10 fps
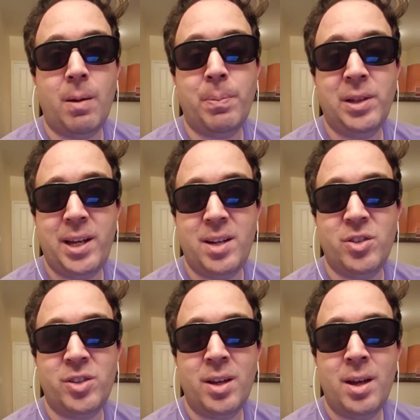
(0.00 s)

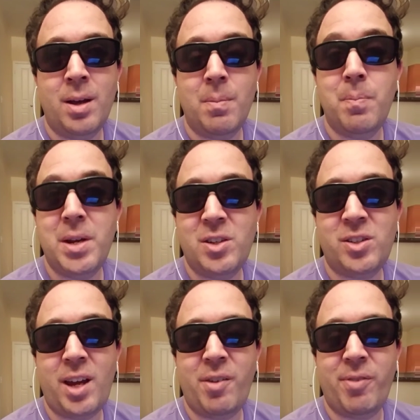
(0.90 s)
Please be
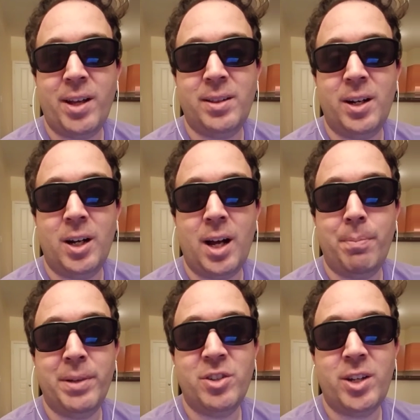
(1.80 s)
safe out there.
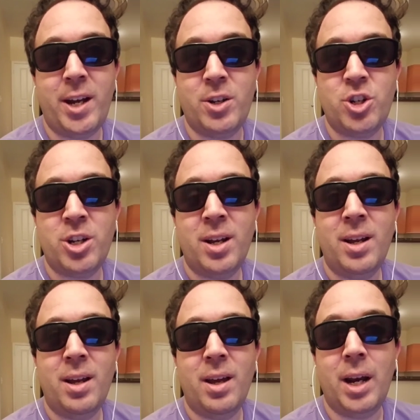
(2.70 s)
God bless each
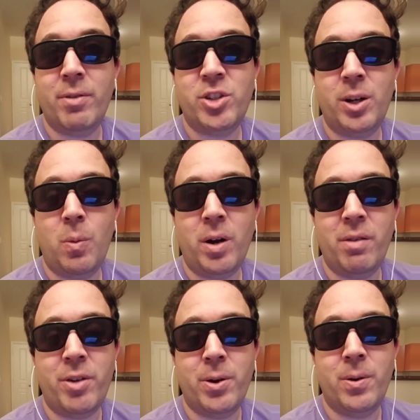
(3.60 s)
and every single one
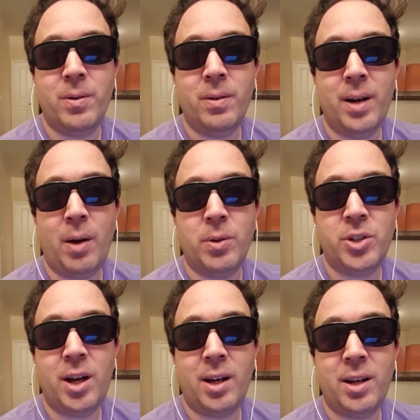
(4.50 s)
of you, and I will
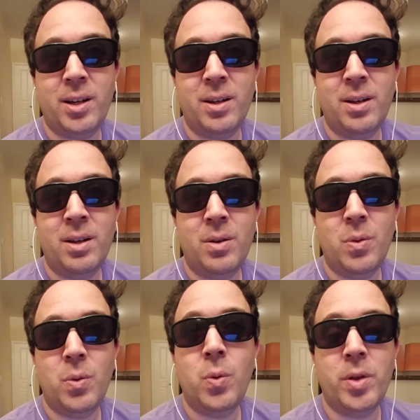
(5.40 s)
talk
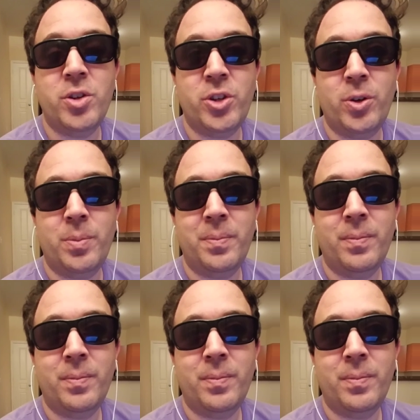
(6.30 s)
with you soon.